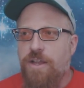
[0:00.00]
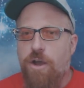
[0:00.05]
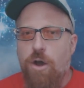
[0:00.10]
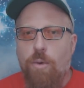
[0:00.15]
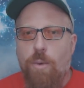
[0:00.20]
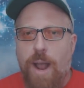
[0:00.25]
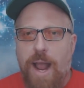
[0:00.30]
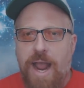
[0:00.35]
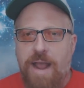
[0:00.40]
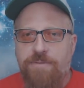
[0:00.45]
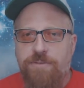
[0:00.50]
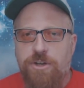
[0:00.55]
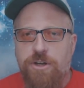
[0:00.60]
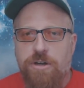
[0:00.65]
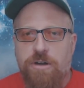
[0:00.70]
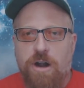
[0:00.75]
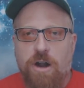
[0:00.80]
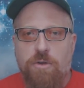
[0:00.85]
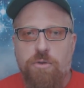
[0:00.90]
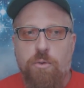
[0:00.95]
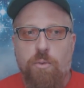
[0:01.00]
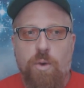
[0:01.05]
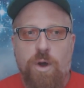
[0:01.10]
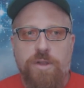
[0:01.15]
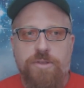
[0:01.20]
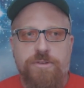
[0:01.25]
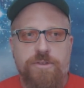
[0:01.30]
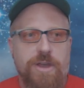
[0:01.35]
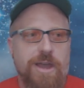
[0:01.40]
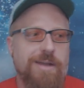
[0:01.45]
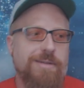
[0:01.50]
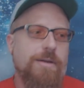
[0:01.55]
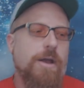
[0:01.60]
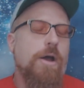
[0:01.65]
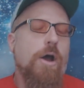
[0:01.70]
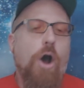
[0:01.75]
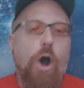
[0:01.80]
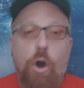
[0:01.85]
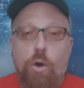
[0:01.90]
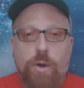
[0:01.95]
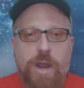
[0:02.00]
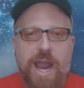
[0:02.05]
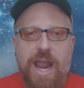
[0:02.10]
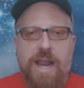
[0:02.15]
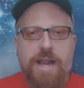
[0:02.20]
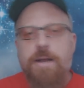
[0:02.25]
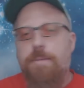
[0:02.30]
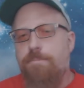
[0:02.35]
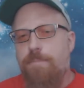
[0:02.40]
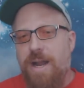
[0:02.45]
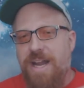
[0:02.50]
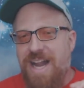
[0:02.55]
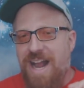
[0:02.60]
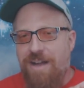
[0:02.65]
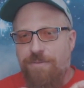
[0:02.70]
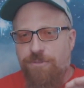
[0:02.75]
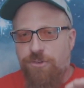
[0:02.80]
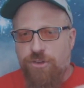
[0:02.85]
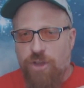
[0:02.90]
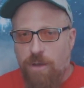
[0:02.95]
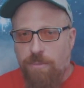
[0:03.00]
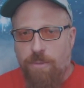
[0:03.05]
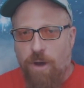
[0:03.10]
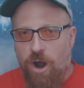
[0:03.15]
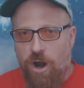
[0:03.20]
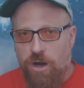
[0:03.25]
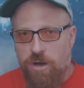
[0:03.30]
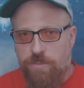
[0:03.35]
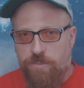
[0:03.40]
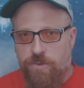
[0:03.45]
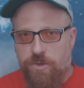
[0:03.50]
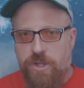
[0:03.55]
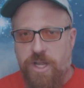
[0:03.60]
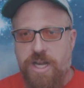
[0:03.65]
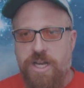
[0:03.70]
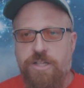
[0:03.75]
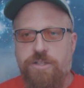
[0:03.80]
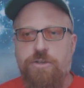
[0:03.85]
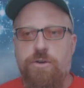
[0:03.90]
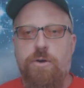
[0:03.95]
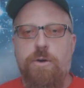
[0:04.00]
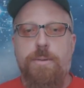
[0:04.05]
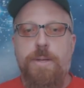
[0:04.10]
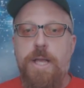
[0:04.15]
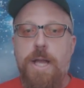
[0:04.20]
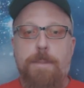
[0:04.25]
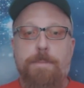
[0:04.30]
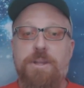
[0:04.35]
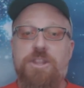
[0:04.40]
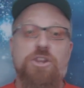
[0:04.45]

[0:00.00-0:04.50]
go after are the ones that, okay, might have some harm related to them,